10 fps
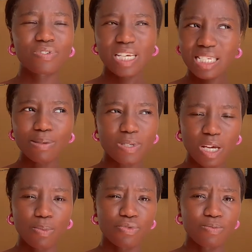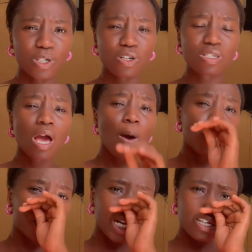Yes, I'm saying improved, because
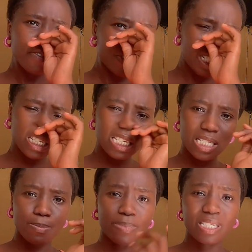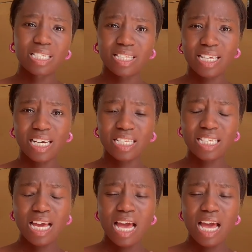Bowen University is a place that